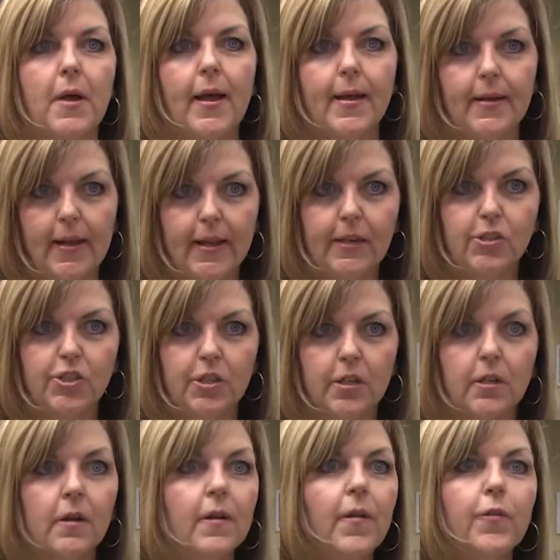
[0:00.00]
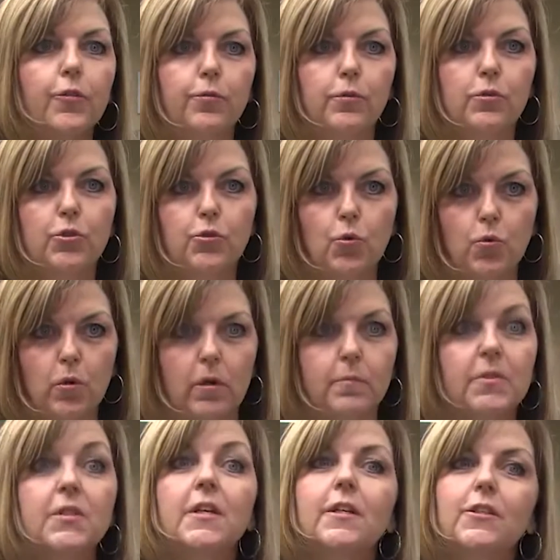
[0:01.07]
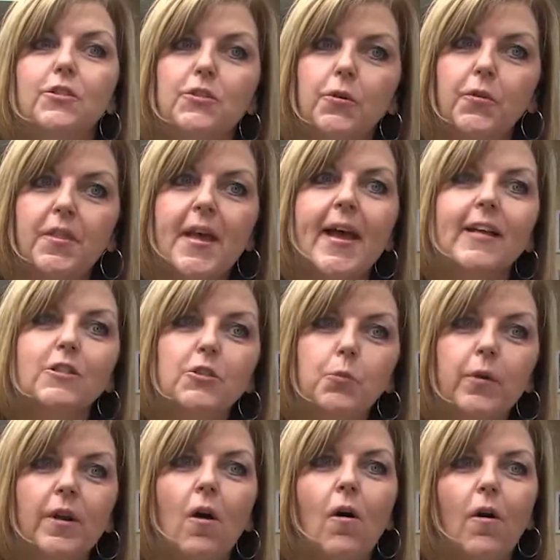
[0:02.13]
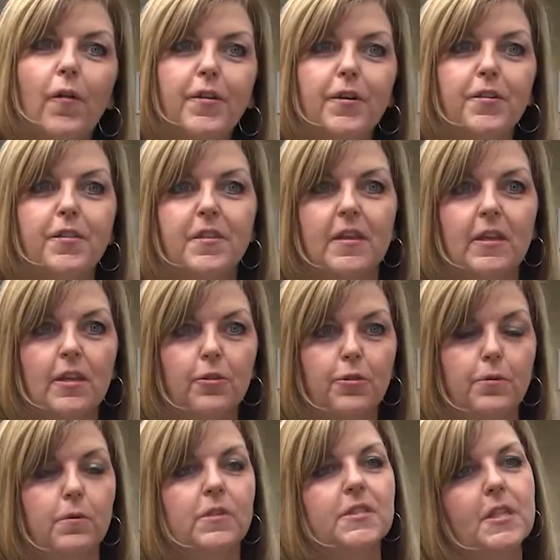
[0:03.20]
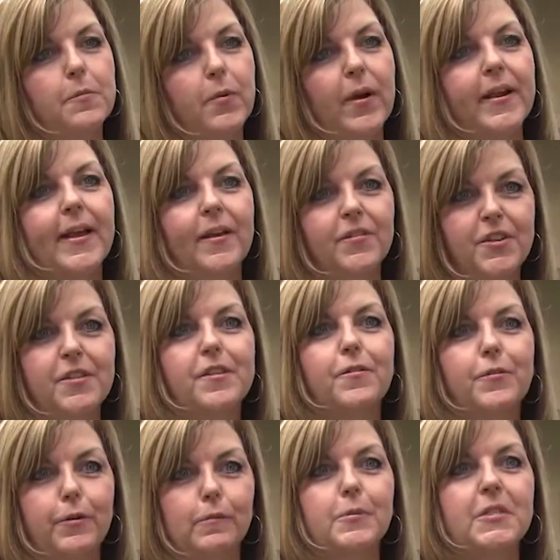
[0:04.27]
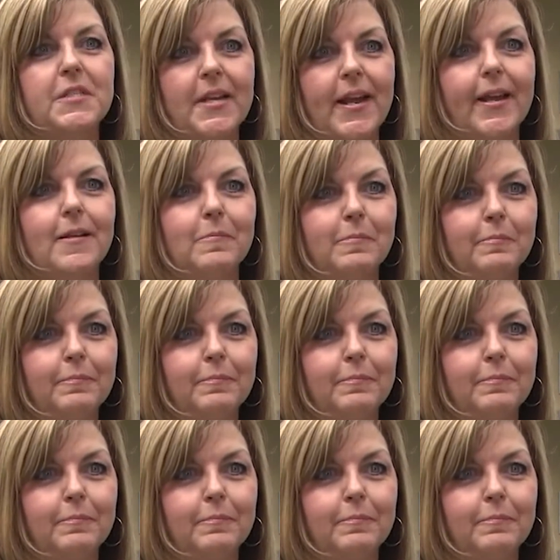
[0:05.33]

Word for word: by nature through storms. So that's what all they're thinking through as they break out into their groups today.